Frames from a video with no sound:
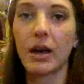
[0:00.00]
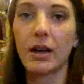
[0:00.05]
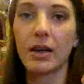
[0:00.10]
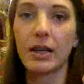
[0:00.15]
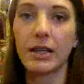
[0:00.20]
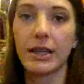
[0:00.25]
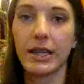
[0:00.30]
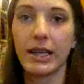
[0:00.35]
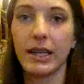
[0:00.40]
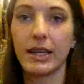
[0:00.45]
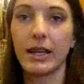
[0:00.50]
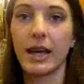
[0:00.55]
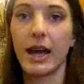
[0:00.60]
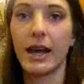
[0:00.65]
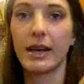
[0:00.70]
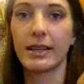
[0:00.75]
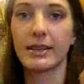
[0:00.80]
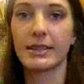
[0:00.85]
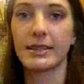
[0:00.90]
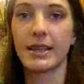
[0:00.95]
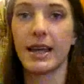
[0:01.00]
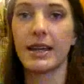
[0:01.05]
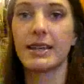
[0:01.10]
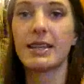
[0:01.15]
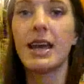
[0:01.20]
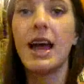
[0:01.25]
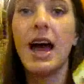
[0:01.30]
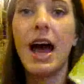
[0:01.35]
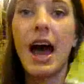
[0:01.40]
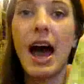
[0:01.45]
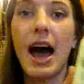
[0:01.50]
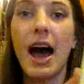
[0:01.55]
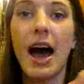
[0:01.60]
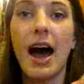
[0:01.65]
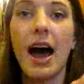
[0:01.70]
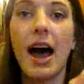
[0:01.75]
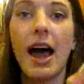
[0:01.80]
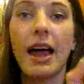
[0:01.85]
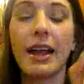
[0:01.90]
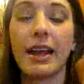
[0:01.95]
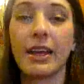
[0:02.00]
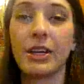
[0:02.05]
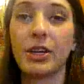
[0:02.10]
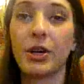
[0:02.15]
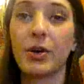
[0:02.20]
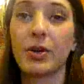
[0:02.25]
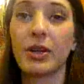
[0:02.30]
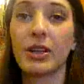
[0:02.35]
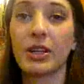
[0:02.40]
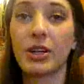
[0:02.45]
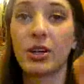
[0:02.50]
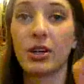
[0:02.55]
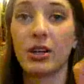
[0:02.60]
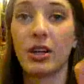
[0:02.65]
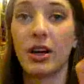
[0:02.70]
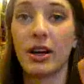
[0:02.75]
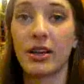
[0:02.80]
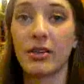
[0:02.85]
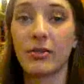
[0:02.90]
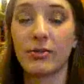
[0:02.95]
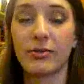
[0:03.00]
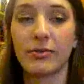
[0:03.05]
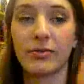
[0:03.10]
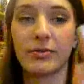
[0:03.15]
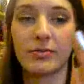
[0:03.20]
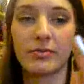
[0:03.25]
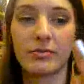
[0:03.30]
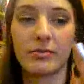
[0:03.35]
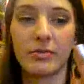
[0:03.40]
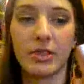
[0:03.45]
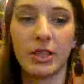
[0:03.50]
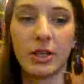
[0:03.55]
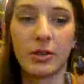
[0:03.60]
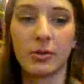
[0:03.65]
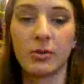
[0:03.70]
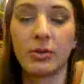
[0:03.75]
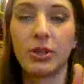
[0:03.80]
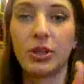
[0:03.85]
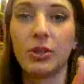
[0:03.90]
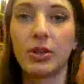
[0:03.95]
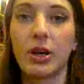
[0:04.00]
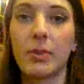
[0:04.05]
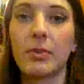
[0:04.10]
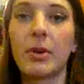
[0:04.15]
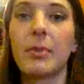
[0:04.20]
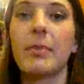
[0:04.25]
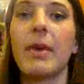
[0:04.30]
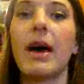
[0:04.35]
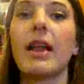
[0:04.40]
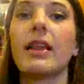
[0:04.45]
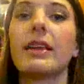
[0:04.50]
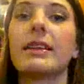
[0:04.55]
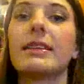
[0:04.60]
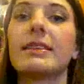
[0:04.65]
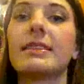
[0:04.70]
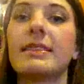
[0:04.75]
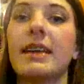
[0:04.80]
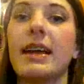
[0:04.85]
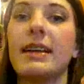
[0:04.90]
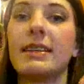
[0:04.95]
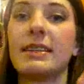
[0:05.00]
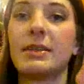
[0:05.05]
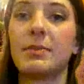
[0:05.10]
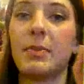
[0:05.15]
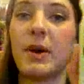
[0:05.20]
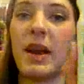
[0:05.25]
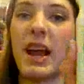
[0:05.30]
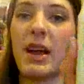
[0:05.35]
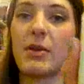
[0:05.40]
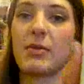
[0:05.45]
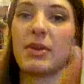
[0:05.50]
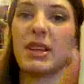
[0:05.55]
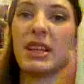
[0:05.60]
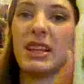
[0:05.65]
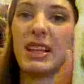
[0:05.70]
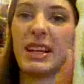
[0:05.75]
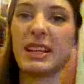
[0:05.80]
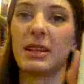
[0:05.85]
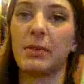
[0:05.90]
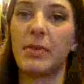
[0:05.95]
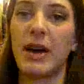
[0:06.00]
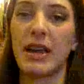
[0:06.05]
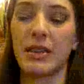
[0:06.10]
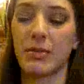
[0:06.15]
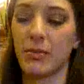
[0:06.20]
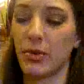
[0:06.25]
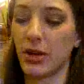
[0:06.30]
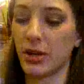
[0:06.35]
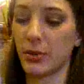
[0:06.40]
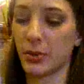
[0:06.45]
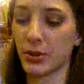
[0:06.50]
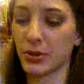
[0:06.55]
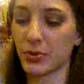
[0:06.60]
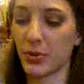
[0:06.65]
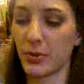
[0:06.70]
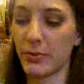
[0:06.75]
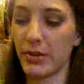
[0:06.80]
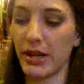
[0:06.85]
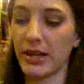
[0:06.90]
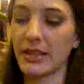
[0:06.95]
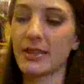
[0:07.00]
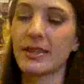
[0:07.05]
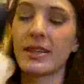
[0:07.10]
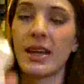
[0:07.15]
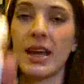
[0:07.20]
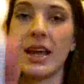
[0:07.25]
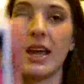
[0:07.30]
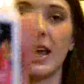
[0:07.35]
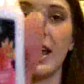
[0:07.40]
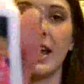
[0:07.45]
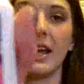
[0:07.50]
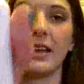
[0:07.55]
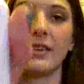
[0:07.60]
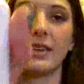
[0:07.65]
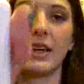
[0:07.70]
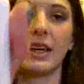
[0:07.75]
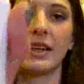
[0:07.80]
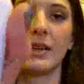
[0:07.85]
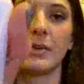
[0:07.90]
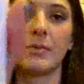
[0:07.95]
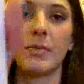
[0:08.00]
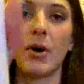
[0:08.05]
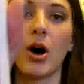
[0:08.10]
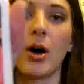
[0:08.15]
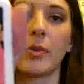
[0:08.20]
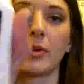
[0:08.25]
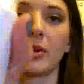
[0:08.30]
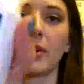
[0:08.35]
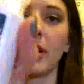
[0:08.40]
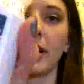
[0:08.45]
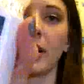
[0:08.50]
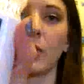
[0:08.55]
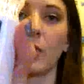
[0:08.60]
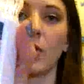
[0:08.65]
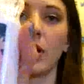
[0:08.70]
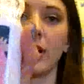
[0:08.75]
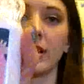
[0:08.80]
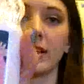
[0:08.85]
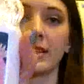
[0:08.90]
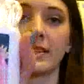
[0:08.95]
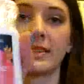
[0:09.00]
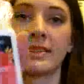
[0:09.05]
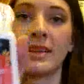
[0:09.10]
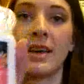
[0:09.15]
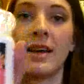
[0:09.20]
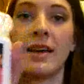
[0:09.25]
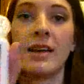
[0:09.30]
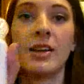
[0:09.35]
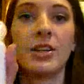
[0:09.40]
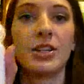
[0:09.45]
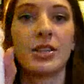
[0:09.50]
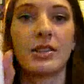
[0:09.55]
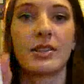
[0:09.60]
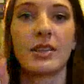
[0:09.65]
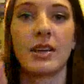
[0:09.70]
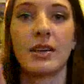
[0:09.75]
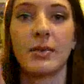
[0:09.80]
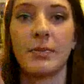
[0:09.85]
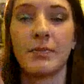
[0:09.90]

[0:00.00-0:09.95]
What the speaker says: clean kind of scent. And I know that there are a lot of, you know, cucumber melon scents, but I really like the Bath & Body Works one best. And then the pomegranate one, it's just